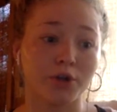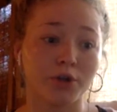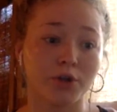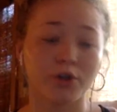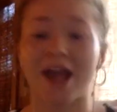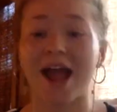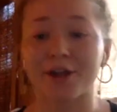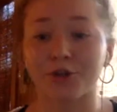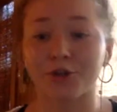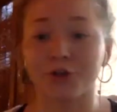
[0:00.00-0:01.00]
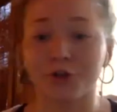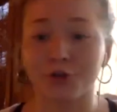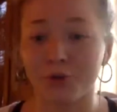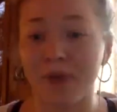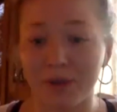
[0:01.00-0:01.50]
yeah, you
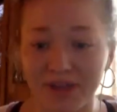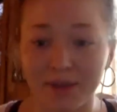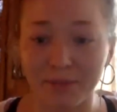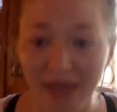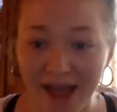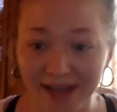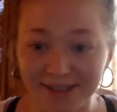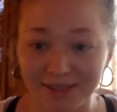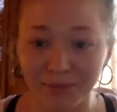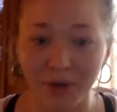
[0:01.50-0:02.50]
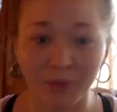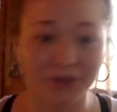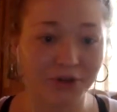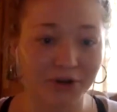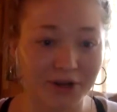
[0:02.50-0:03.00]
may be the best, but when
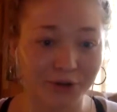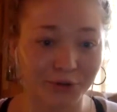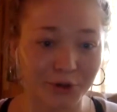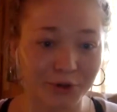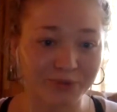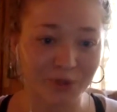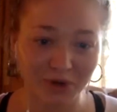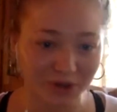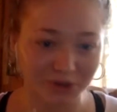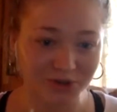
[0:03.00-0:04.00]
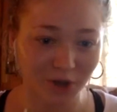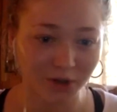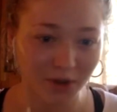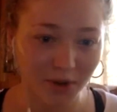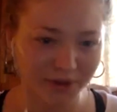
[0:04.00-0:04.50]
you're in a room doing your
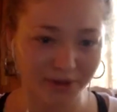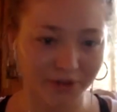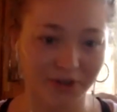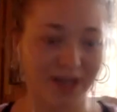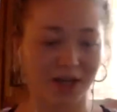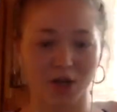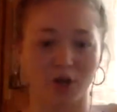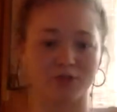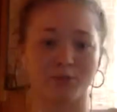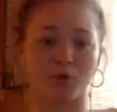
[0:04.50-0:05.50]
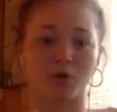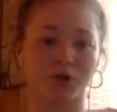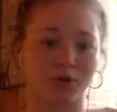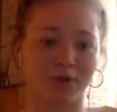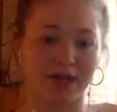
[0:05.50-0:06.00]
solo and you're getting no support,
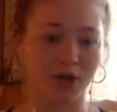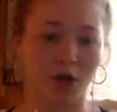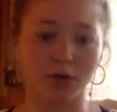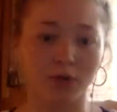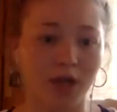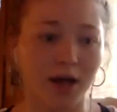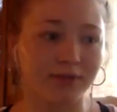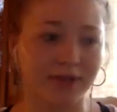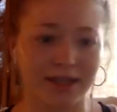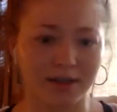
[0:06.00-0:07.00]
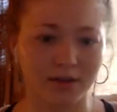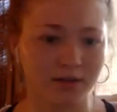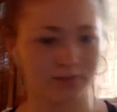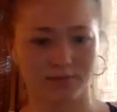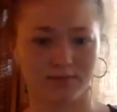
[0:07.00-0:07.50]
you get no love, like,
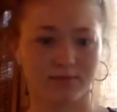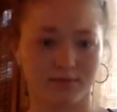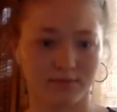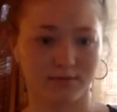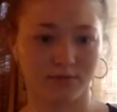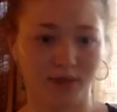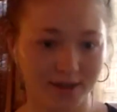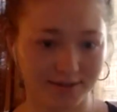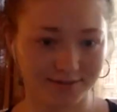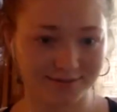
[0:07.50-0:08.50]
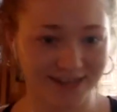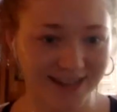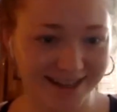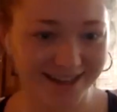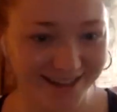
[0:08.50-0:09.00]
what? Like,